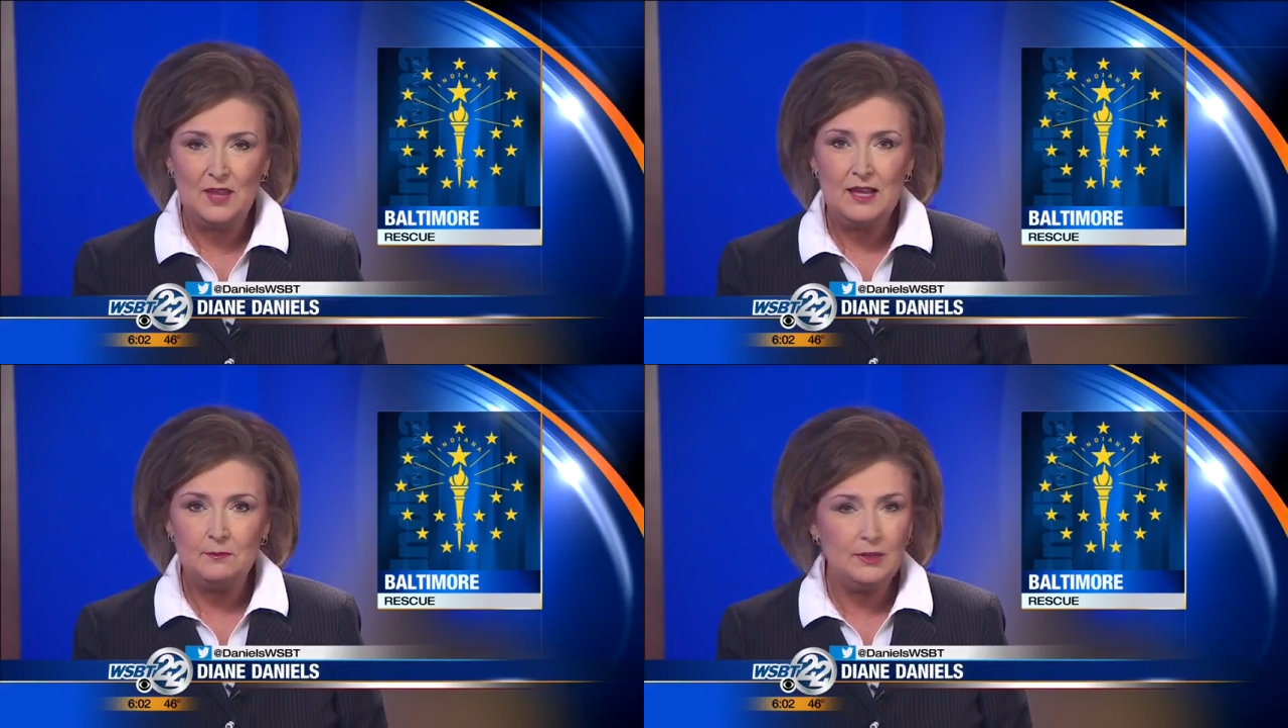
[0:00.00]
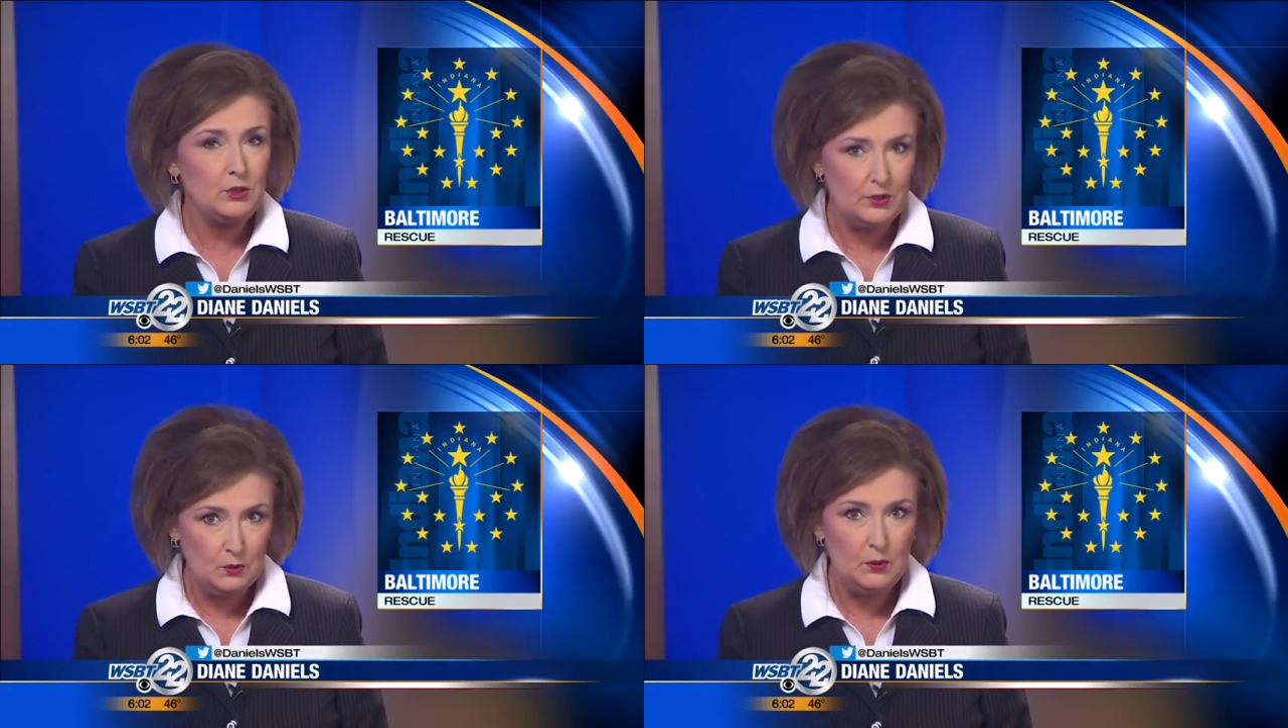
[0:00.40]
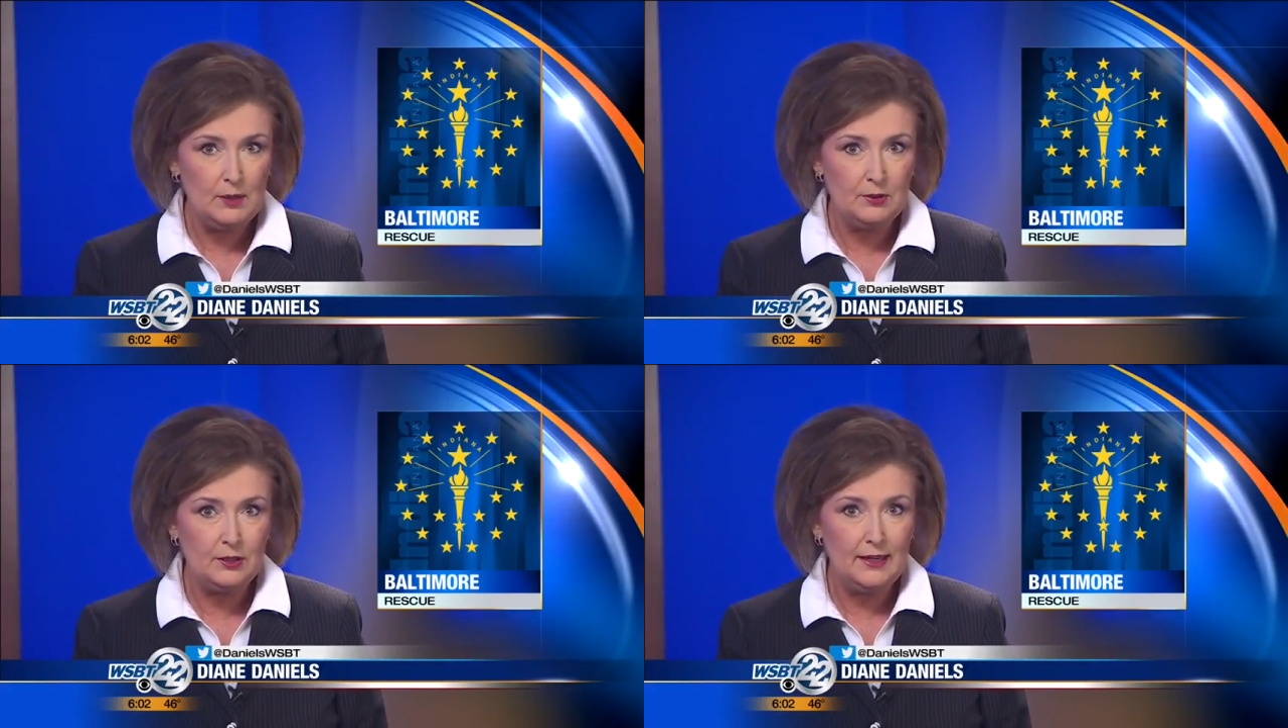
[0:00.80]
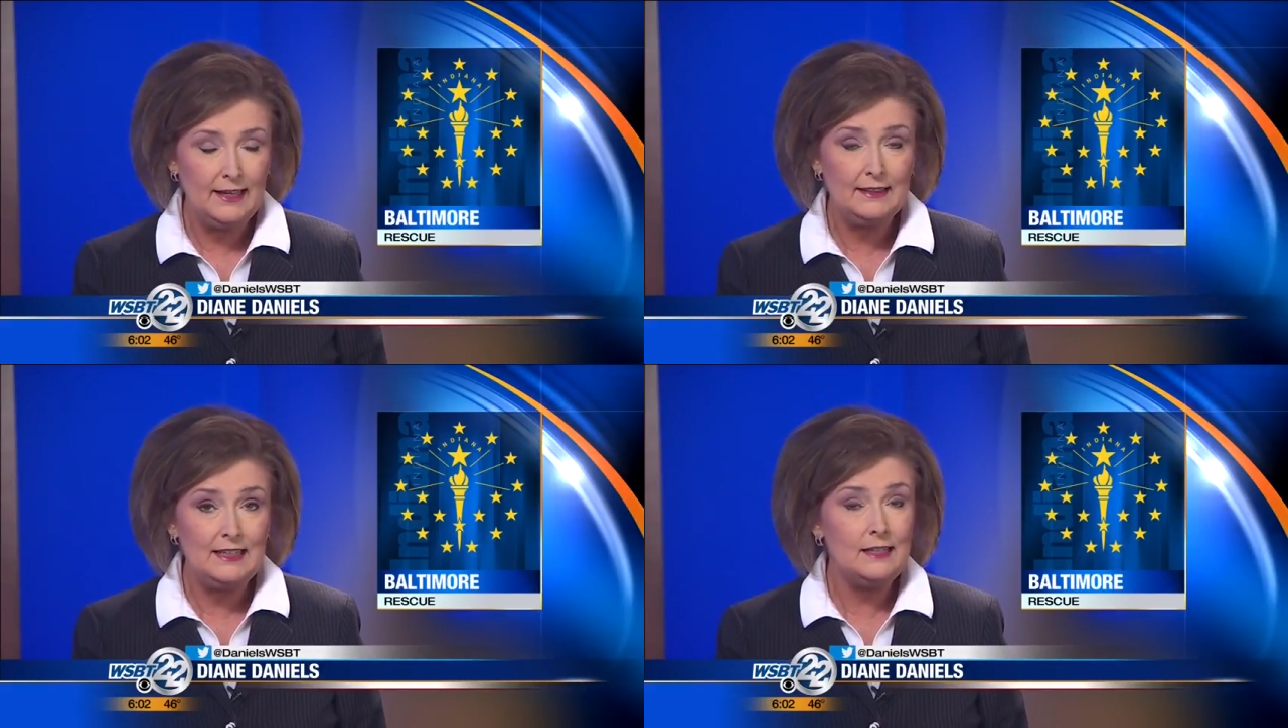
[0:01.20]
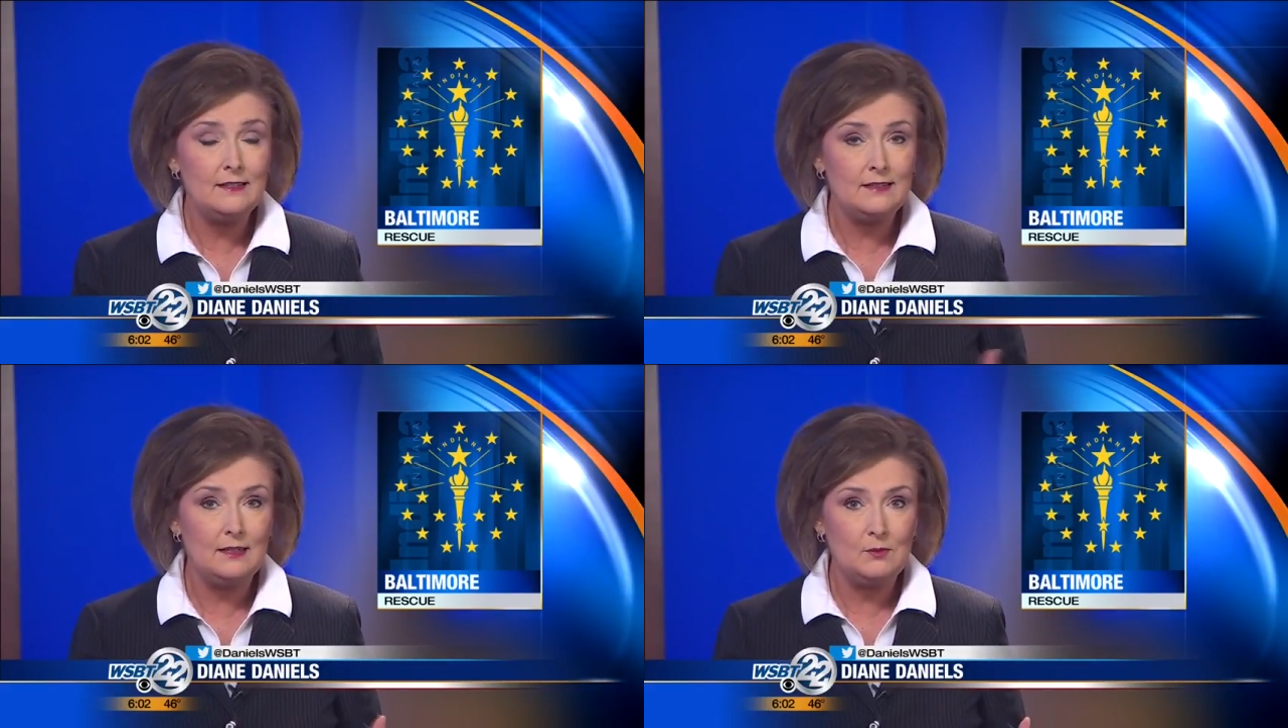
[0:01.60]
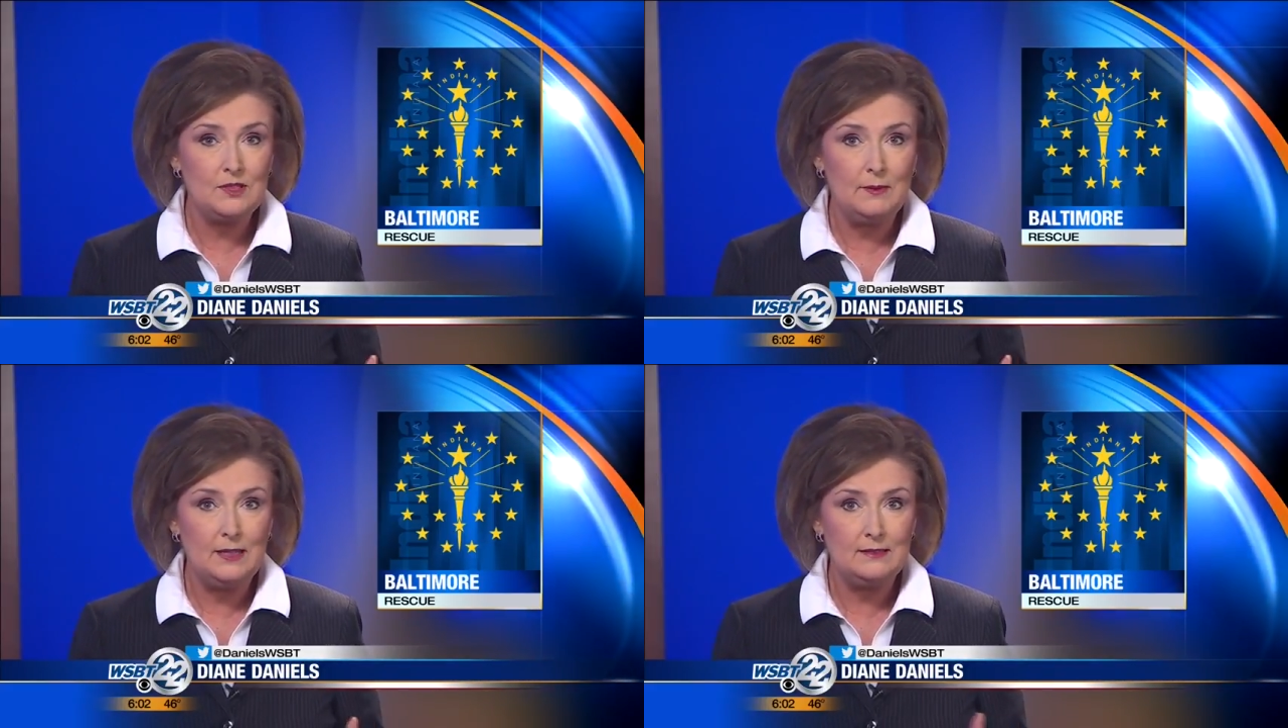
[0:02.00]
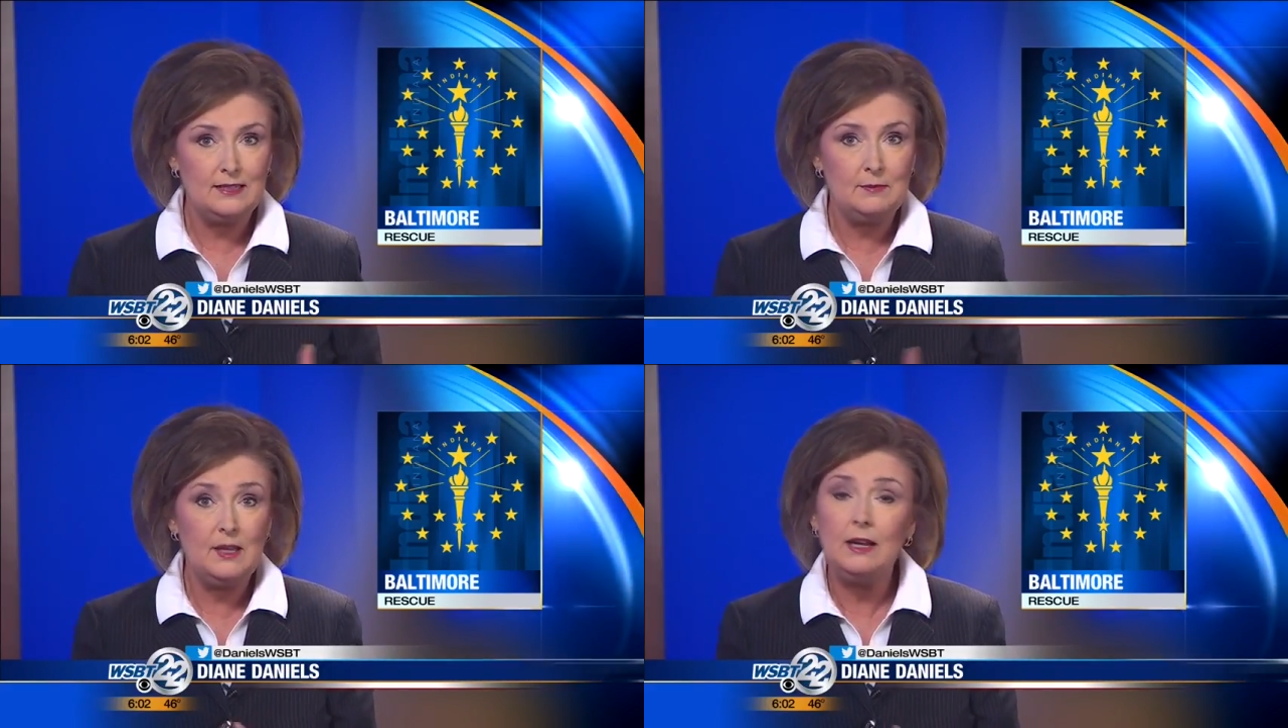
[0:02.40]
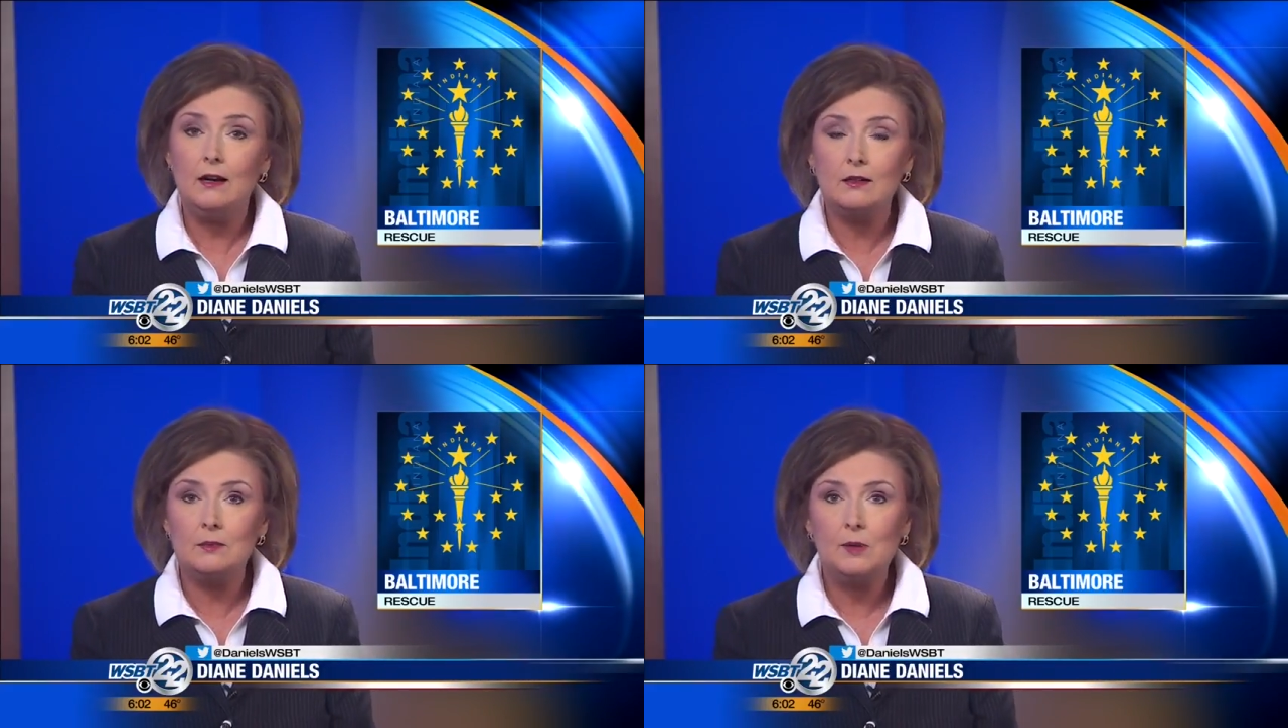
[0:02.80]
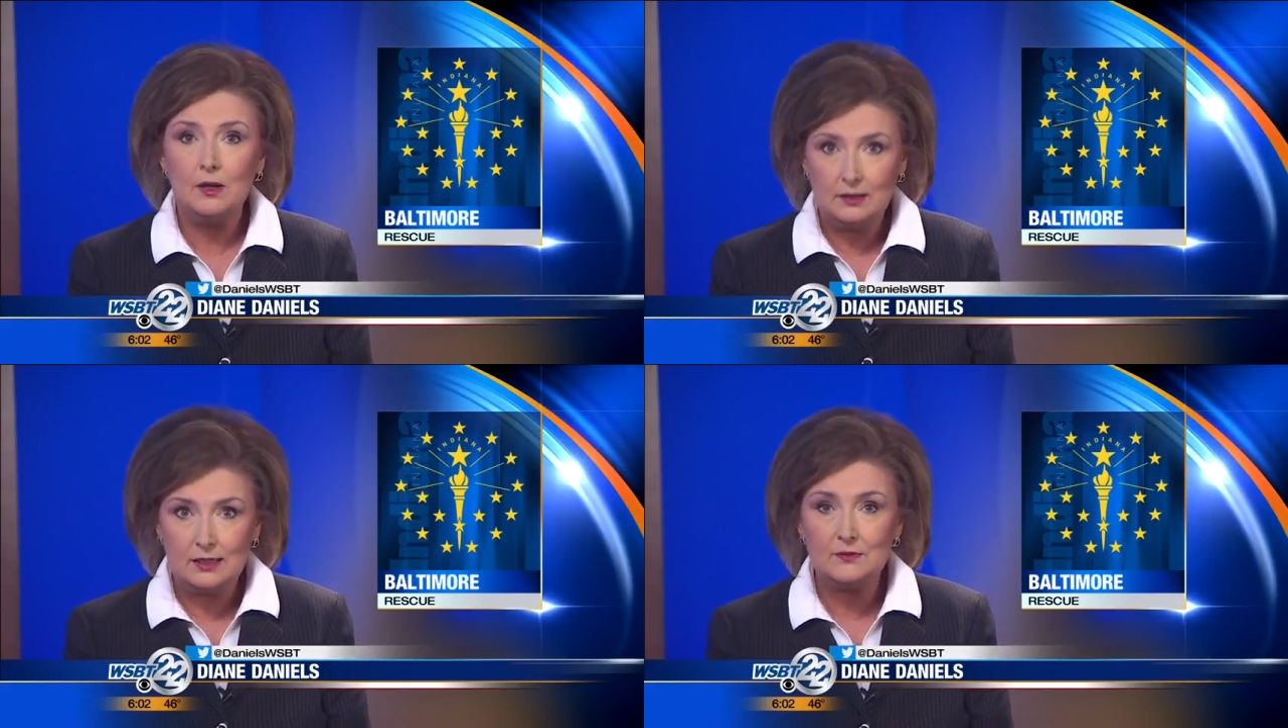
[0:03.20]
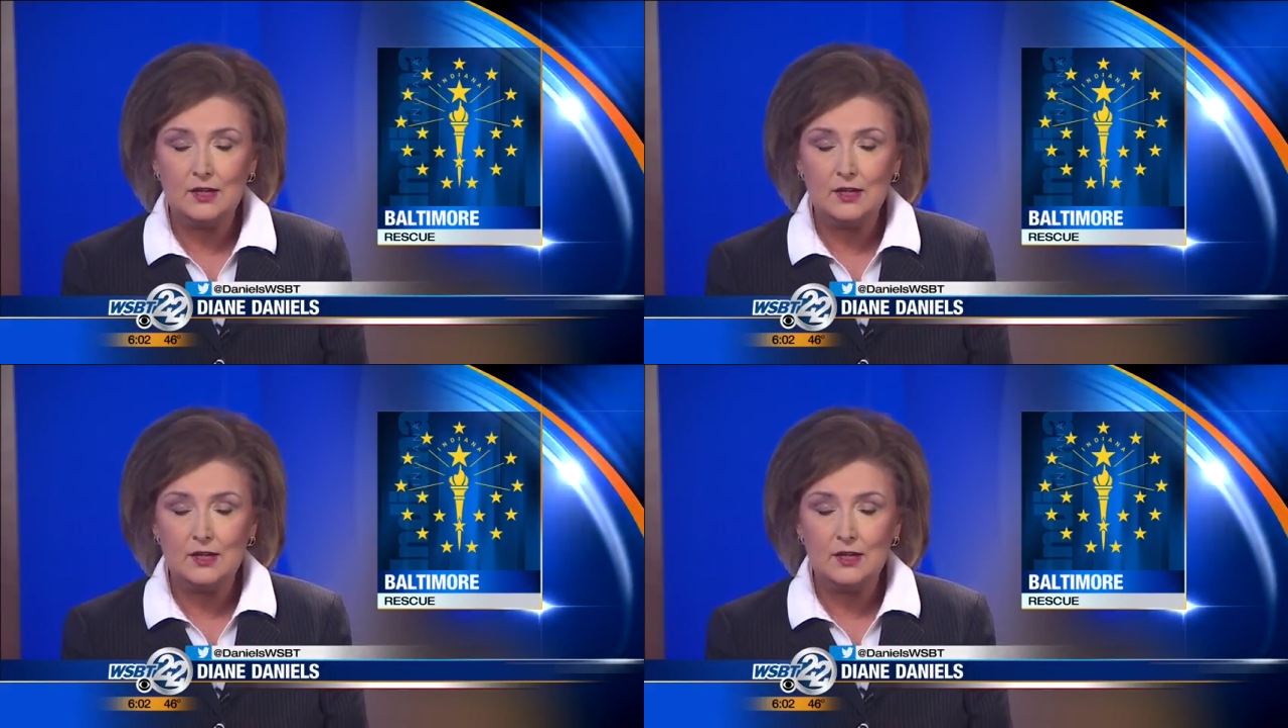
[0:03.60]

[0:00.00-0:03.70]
Miller and Weber and the incident response team they are a part of